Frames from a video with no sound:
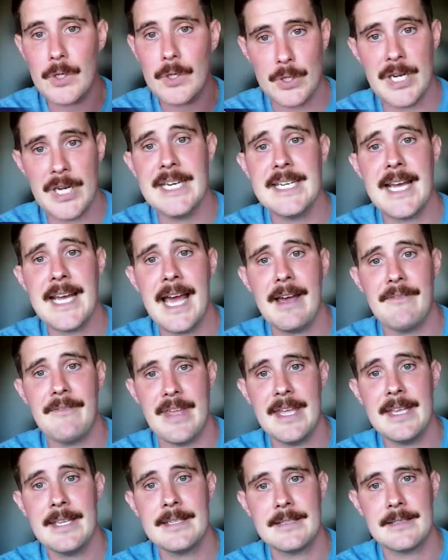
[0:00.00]
you need to have
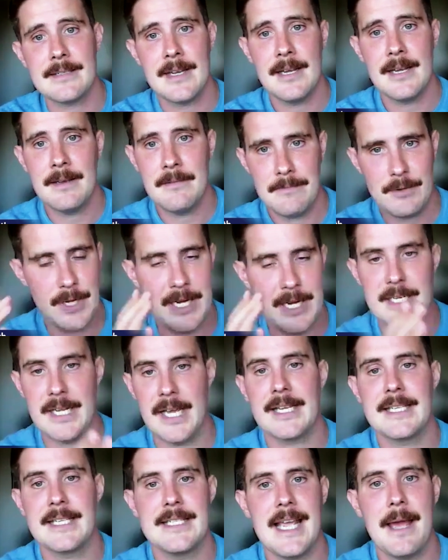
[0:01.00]
this, you need
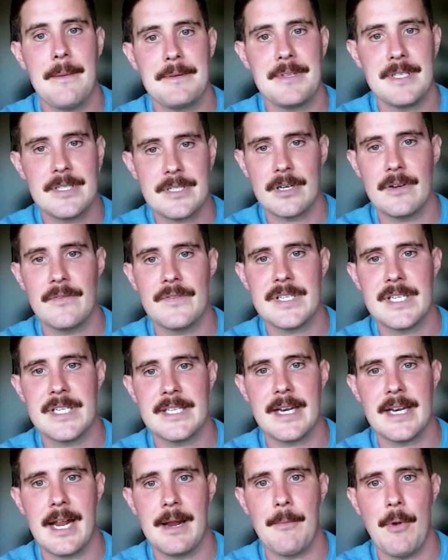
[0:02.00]
to accept the
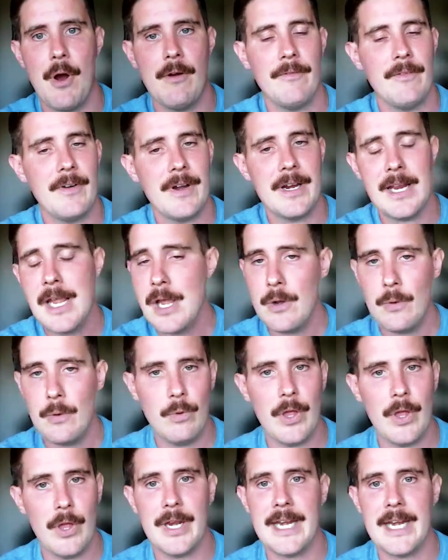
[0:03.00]
services that I'm offering
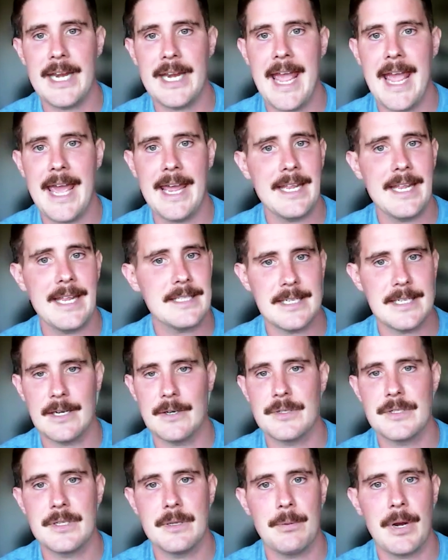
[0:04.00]
without any edits, and
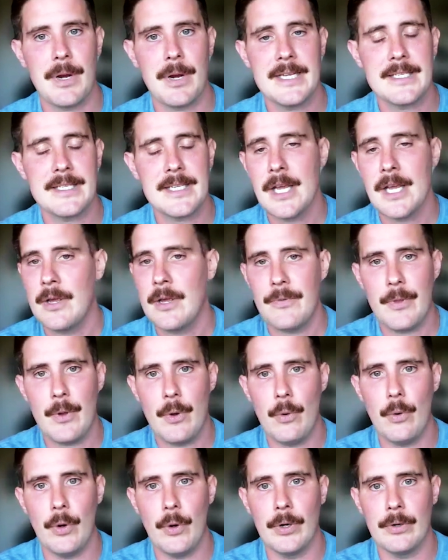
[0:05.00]
here's the price,
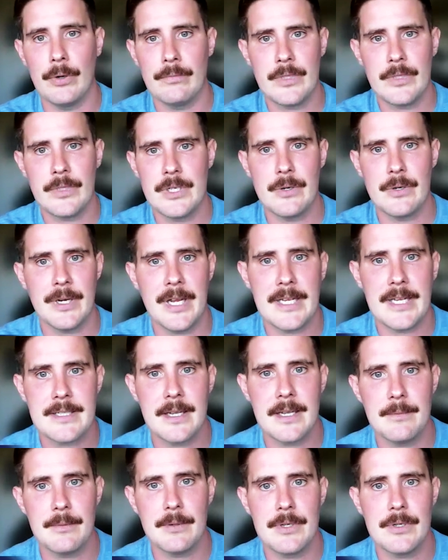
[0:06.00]
or you don't get
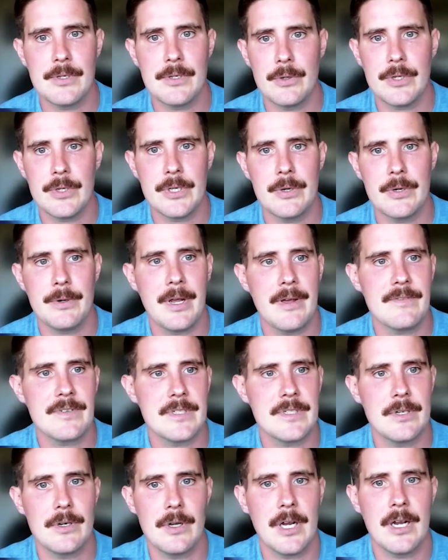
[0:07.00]
cyber, or you're
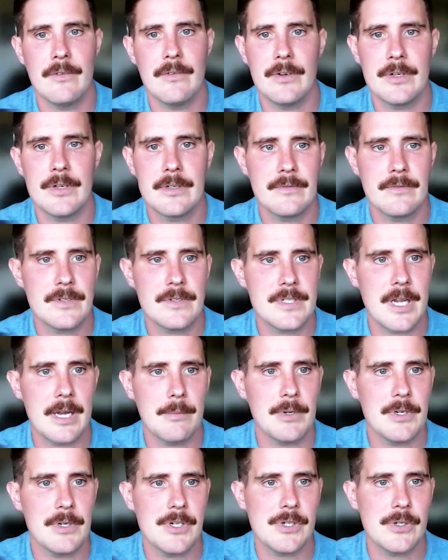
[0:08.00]
not covered for
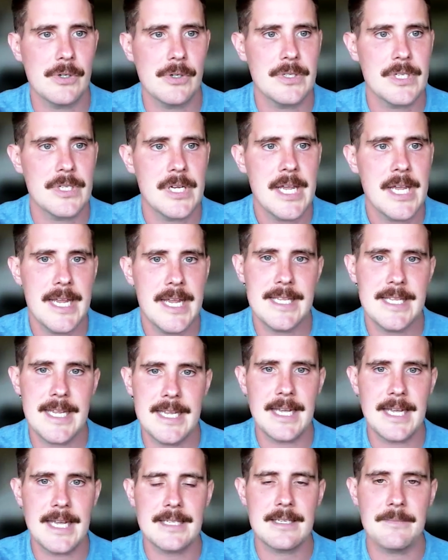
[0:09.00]
cyber insurance.
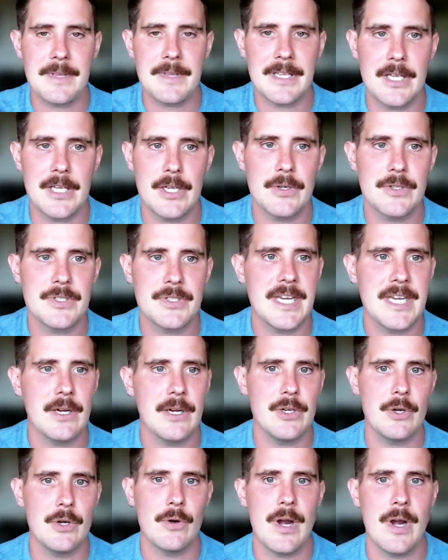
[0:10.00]
Is that something that you're seeing
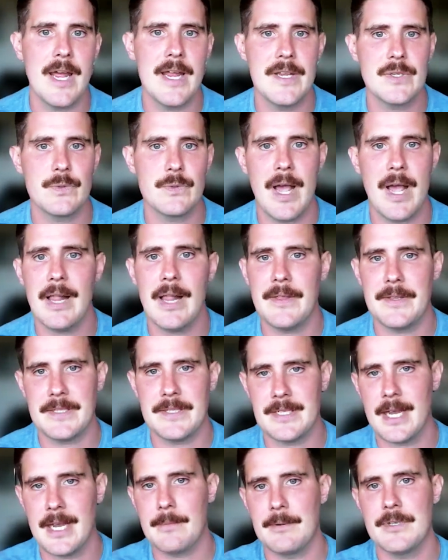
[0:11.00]
on your end as well, that
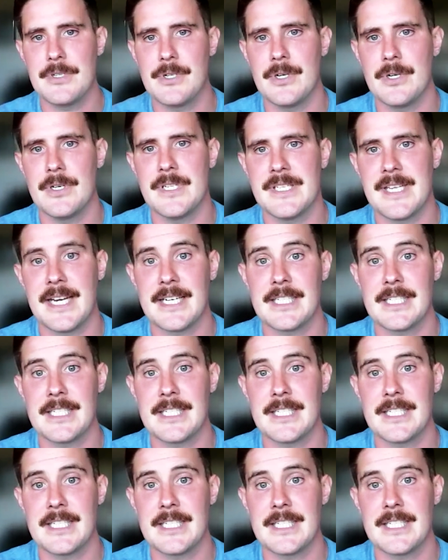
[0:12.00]
cyber insurance is